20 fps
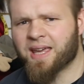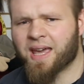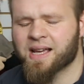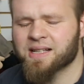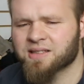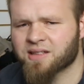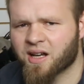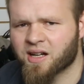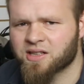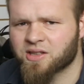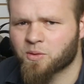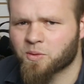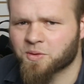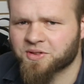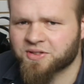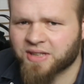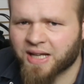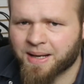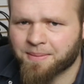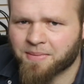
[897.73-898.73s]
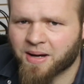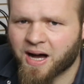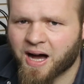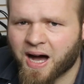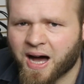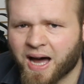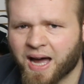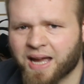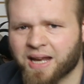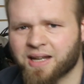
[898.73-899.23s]
Case Logic will stand
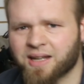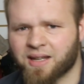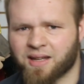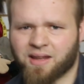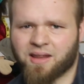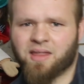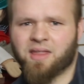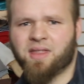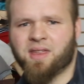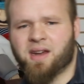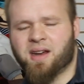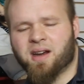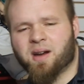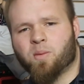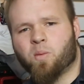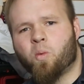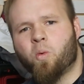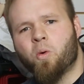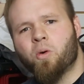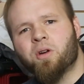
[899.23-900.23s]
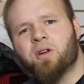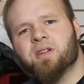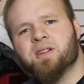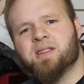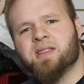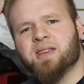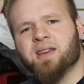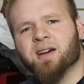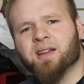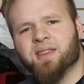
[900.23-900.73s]
behind their
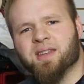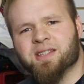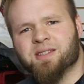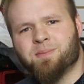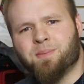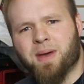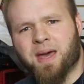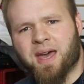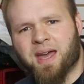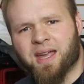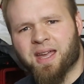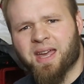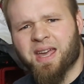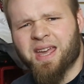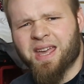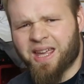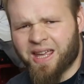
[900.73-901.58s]
warranty on this bag.